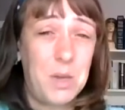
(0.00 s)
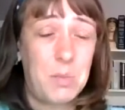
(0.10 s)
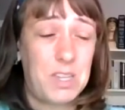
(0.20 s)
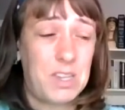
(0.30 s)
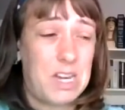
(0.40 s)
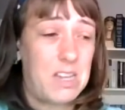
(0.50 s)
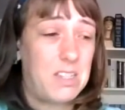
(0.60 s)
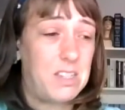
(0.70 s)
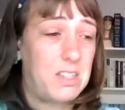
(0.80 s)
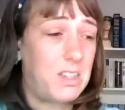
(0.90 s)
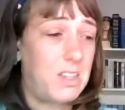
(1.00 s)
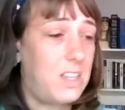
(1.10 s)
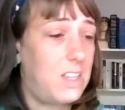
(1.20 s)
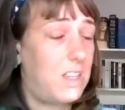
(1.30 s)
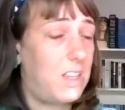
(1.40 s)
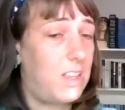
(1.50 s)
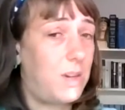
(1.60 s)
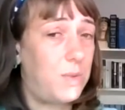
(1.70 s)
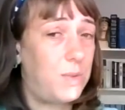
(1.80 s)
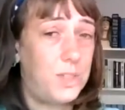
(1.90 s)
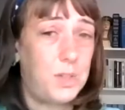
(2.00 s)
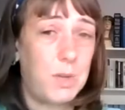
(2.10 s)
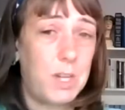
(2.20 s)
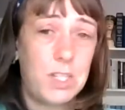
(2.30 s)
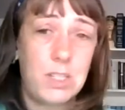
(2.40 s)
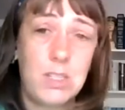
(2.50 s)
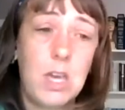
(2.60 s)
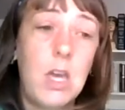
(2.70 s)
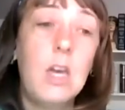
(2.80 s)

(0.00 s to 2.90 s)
because those situations,